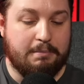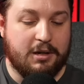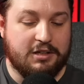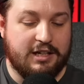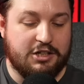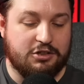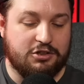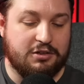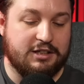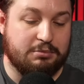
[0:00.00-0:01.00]
Blood
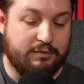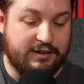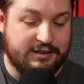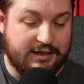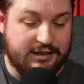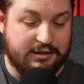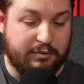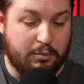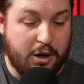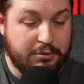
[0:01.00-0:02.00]
Legions units within 6 of
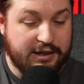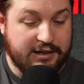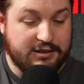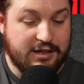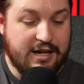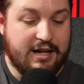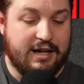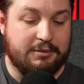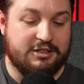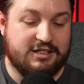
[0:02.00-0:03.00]
a World Eaters,
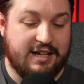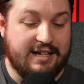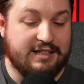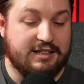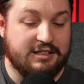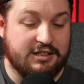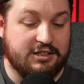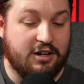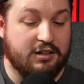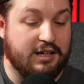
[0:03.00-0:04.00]
and it was selected as a
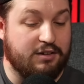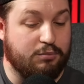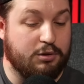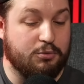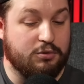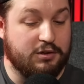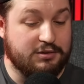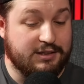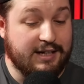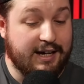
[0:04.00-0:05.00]
target of one or more of
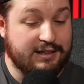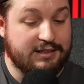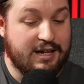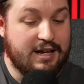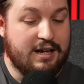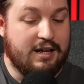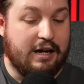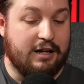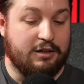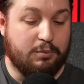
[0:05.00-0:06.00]
those attacks.
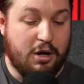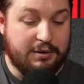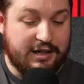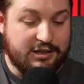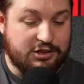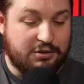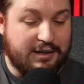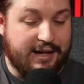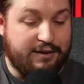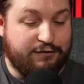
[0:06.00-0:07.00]
The World Eaters
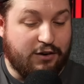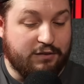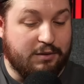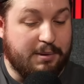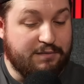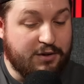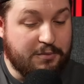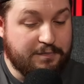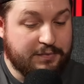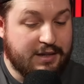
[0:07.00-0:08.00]
unit get a 5+
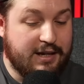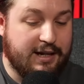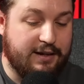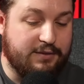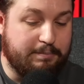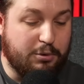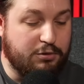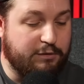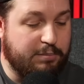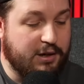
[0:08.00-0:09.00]
invul, and if the
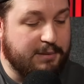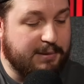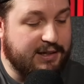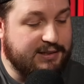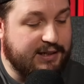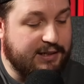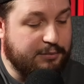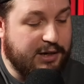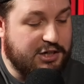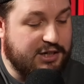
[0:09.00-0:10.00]
Boon of Blood ability,
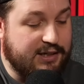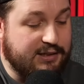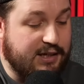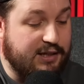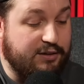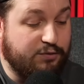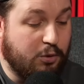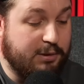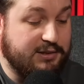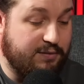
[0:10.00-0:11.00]
which is the
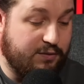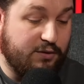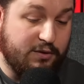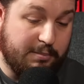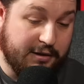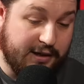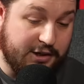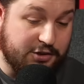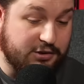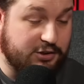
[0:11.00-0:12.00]
4+ invul for Blood
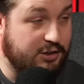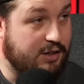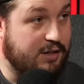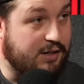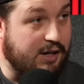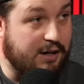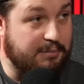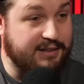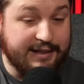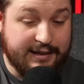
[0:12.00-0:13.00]
Legions,
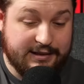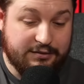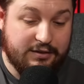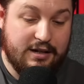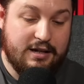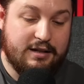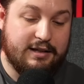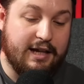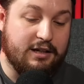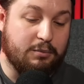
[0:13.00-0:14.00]
is active,
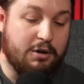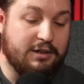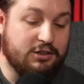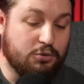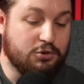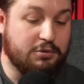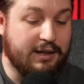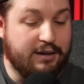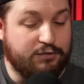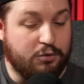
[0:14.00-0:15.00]
then the World Eaters also
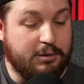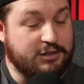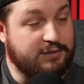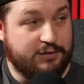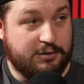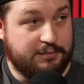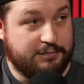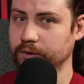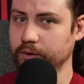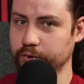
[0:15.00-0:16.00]
get a 4+ invul.
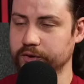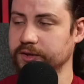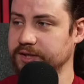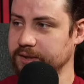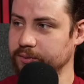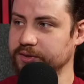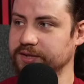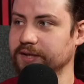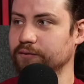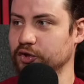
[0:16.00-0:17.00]
Cool. So the demons
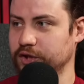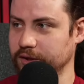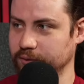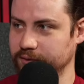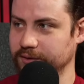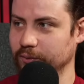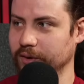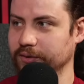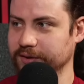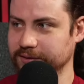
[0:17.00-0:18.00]
give the shield to the
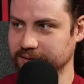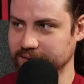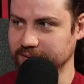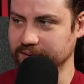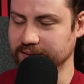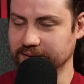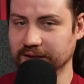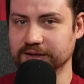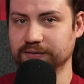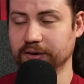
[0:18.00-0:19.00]
World Eaters unit.
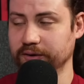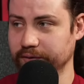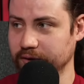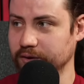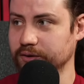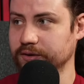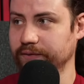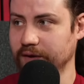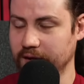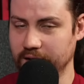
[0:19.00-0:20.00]
That's very, very good.
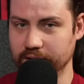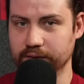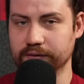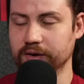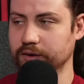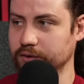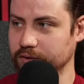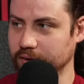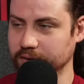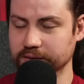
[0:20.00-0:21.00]
Very, very
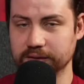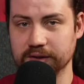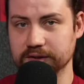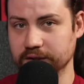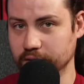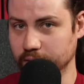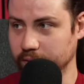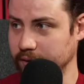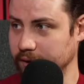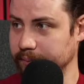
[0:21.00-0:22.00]
good on things like your
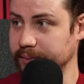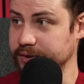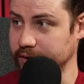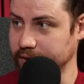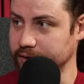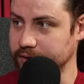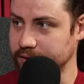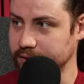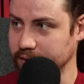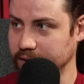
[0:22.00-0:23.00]

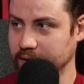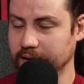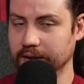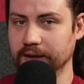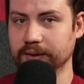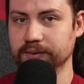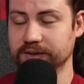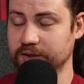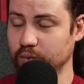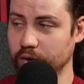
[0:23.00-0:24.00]
berserkers.
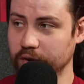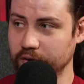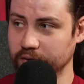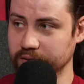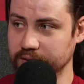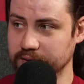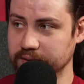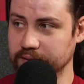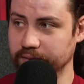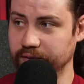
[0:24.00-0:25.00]
Does this work on
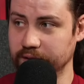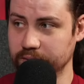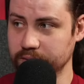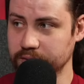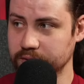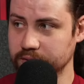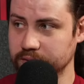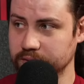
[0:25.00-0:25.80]
vehicles?